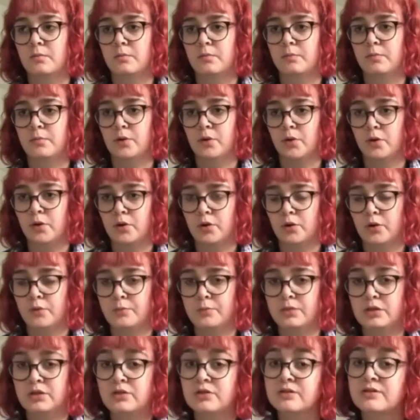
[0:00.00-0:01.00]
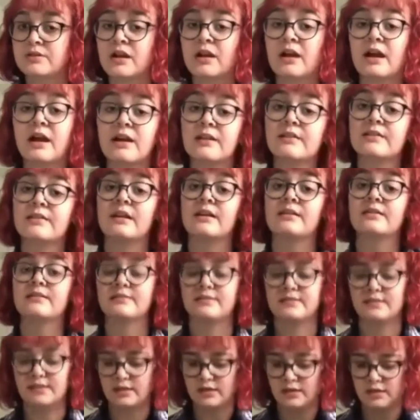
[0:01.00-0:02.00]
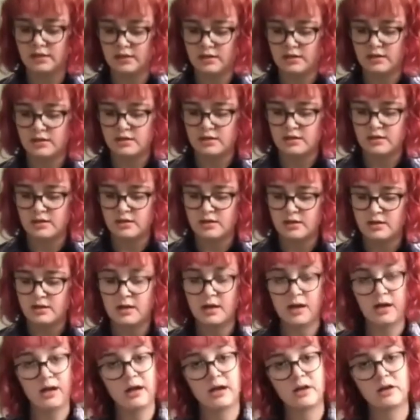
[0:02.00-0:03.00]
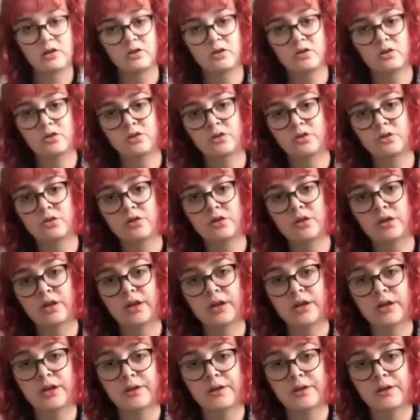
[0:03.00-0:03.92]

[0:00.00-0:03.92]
But because I had dancing, I could, I